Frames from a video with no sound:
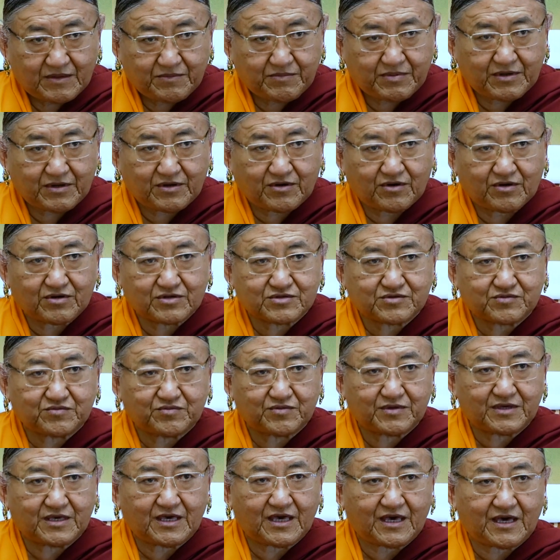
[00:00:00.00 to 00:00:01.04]
Because
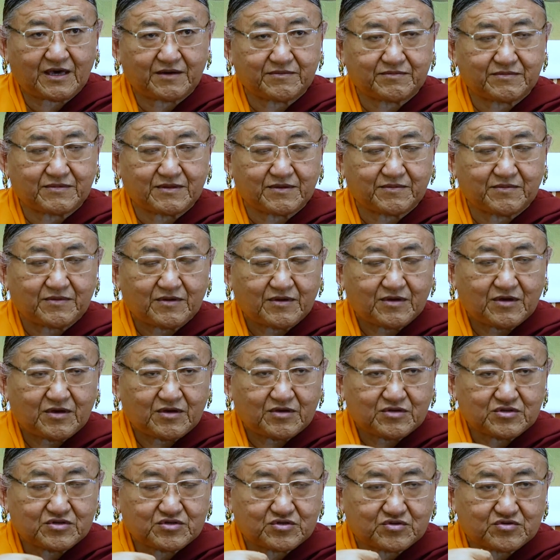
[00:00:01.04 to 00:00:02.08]
we have the
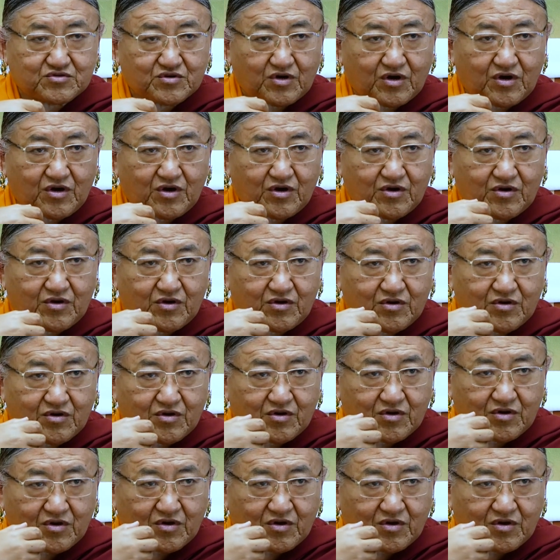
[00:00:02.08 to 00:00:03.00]
strong